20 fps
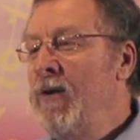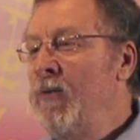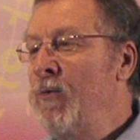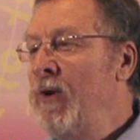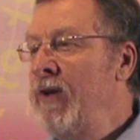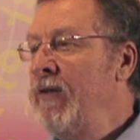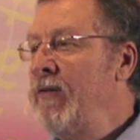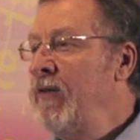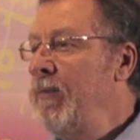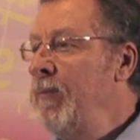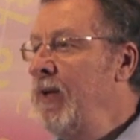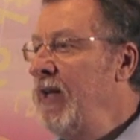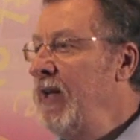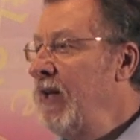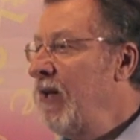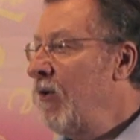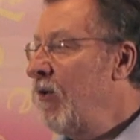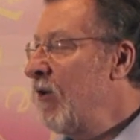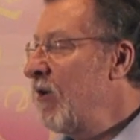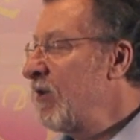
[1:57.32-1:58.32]
One of the
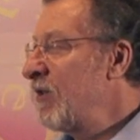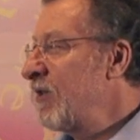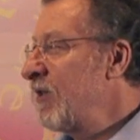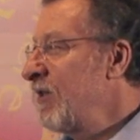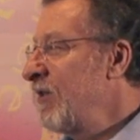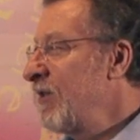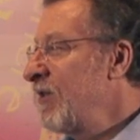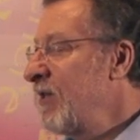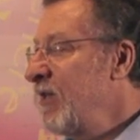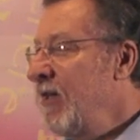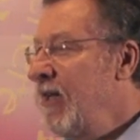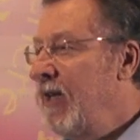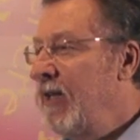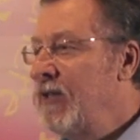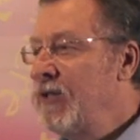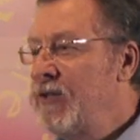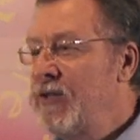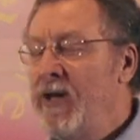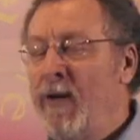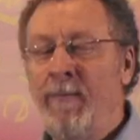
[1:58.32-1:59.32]
mini courses
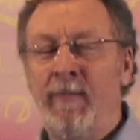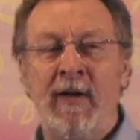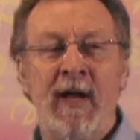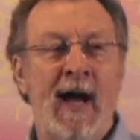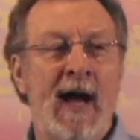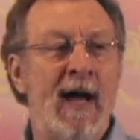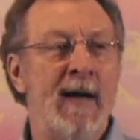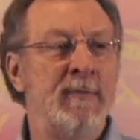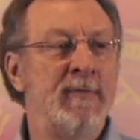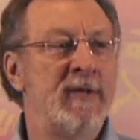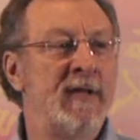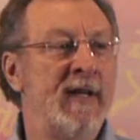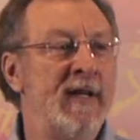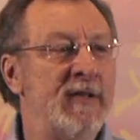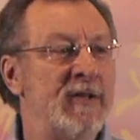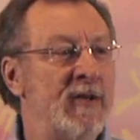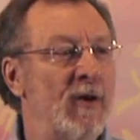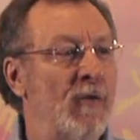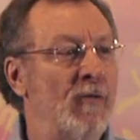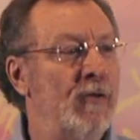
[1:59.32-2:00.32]
that sometimes
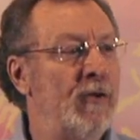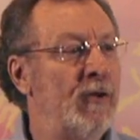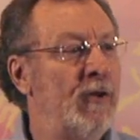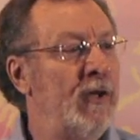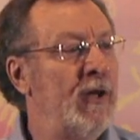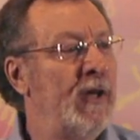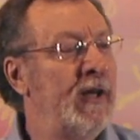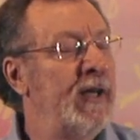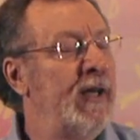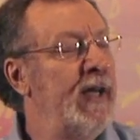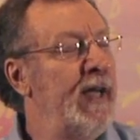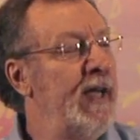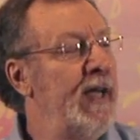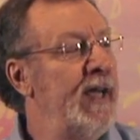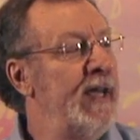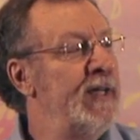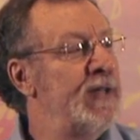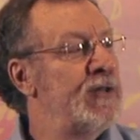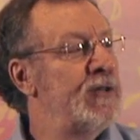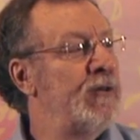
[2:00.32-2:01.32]
gets overlooked
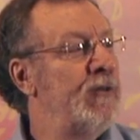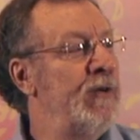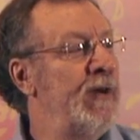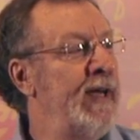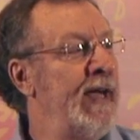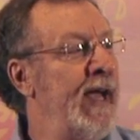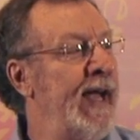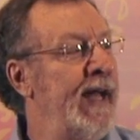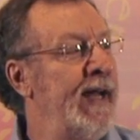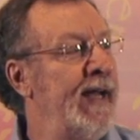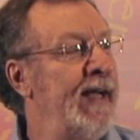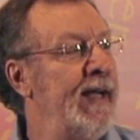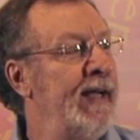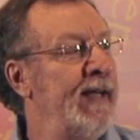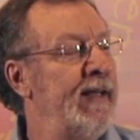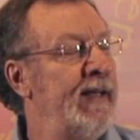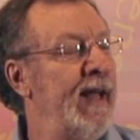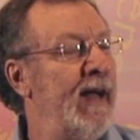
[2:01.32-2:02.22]
is creating